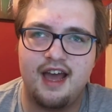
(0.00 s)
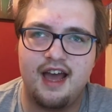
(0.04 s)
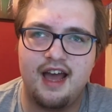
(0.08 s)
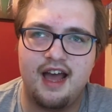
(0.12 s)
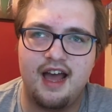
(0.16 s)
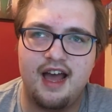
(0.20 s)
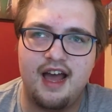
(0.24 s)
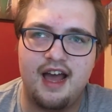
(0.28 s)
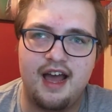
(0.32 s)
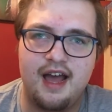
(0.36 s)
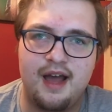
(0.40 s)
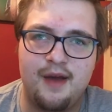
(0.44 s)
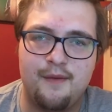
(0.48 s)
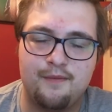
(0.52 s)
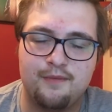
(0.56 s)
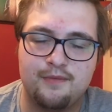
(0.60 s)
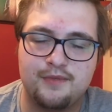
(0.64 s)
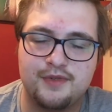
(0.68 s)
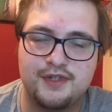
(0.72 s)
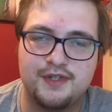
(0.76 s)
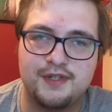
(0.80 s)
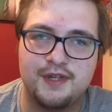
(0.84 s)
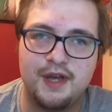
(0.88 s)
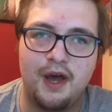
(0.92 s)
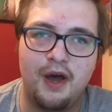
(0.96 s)
Um,
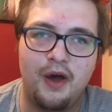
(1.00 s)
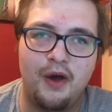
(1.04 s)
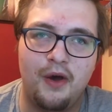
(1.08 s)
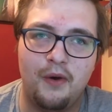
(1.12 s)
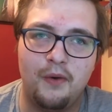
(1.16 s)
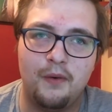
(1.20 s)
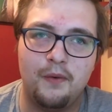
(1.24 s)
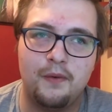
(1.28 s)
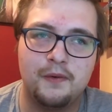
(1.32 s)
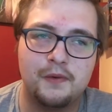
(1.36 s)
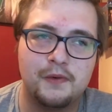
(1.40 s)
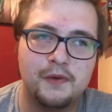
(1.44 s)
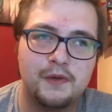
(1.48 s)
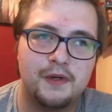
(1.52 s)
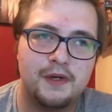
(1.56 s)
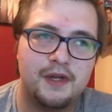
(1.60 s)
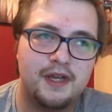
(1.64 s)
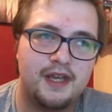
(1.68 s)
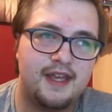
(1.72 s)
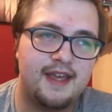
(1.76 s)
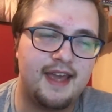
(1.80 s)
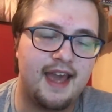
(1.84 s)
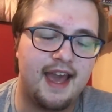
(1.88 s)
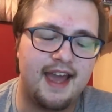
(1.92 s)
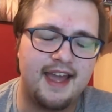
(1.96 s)
so,
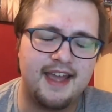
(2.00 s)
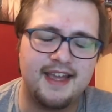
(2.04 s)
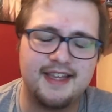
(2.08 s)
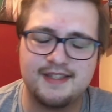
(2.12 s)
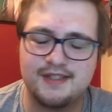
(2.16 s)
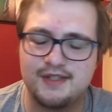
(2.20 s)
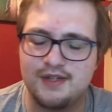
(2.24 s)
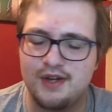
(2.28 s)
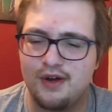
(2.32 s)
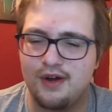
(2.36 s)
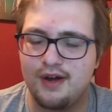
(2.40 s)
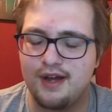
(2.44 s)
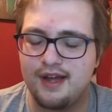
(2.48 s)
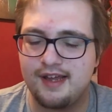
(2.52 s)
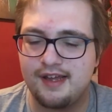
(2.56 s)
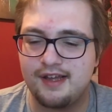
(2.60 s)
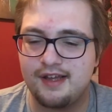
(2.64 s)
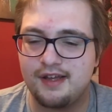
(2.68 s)
yeah, he's not